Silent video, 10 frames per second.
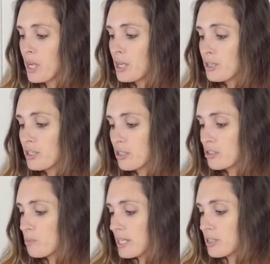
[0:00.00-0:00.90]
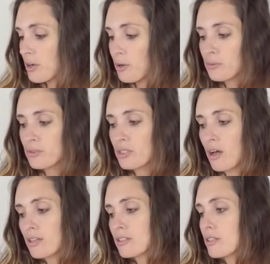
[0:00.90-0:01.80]
You can also make your own
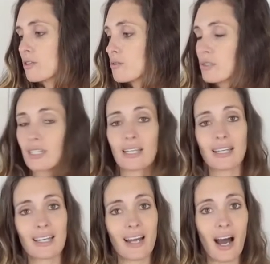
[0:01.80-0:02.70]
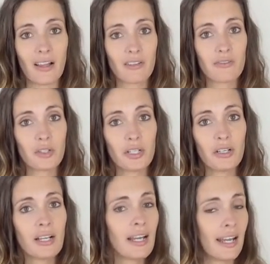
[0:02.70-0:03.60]
sauce using an olive
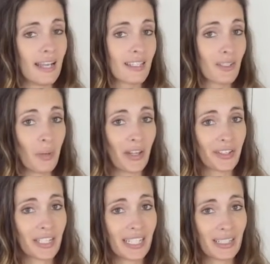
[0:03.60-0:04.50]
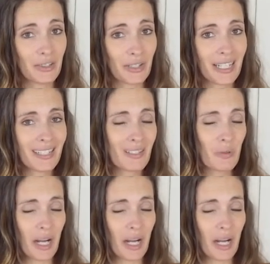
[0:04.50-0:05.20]
oil and some other key ingredients.